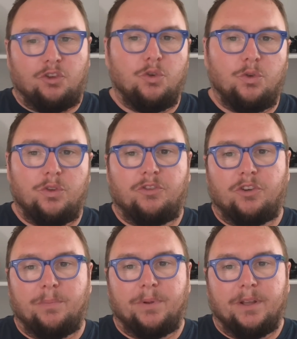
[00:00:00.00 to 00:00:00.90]
to do
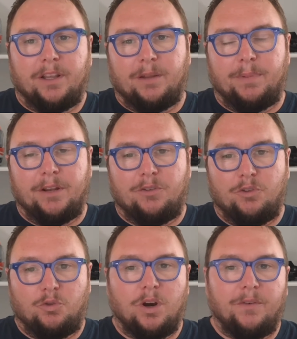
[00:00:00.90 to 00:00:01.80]
the trip
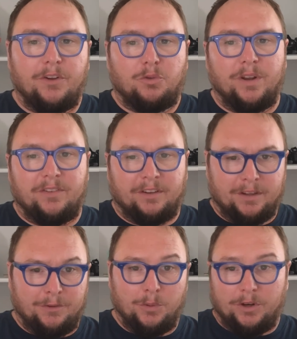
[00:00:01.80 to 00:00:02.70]
compared to 12 hours
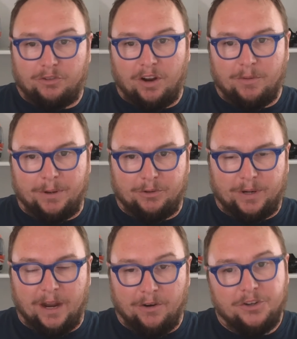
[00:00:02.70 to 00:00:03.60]
26 if you were to drive a
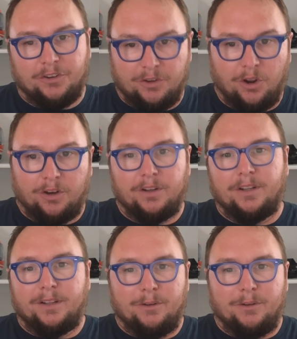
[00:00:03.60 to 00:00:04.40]
petrol car and just not